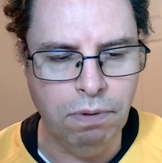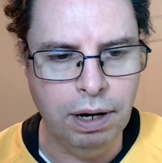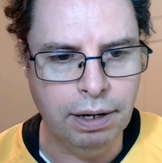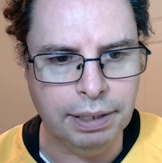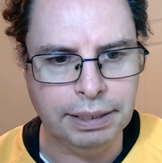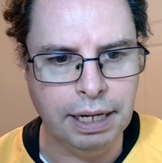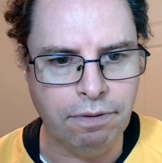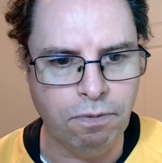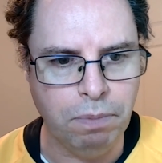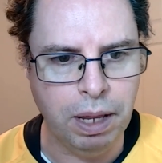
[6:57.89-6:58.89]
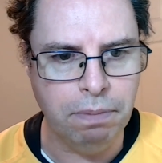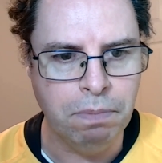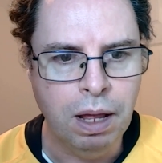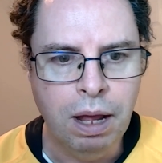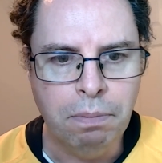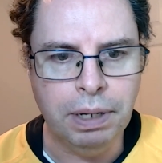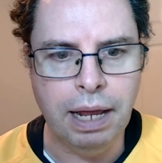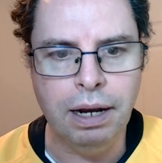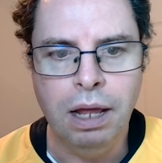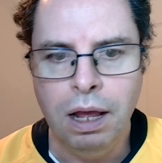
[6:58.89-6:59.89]
Really nice kick from him. But
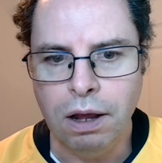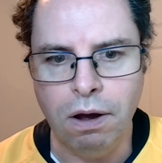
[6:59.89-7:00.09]
then